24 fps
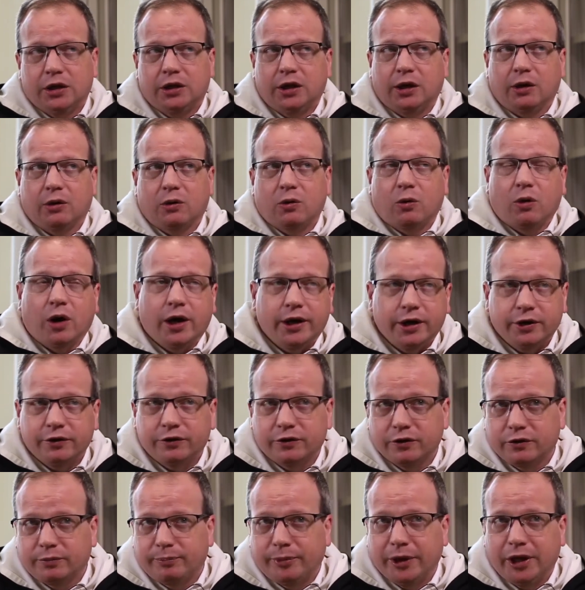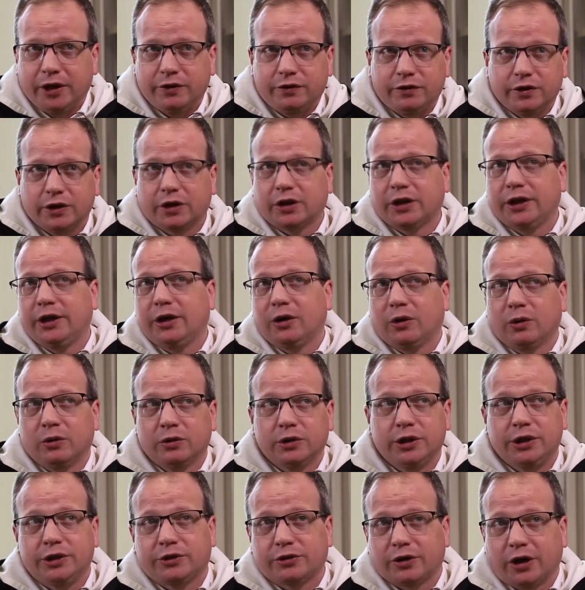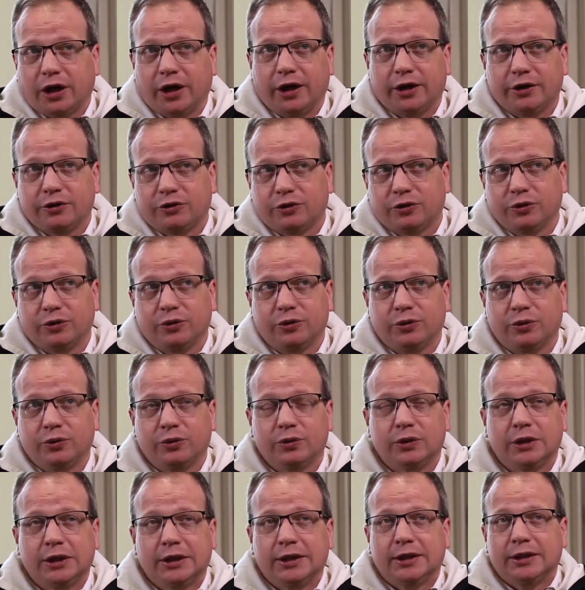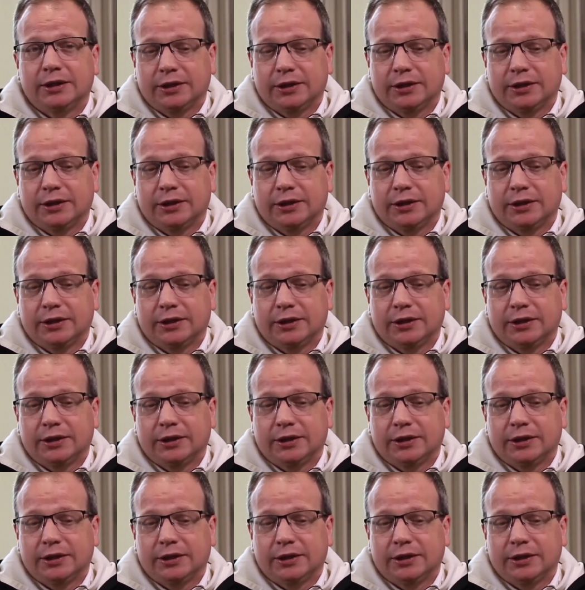Now, Aquinas is basically only trying to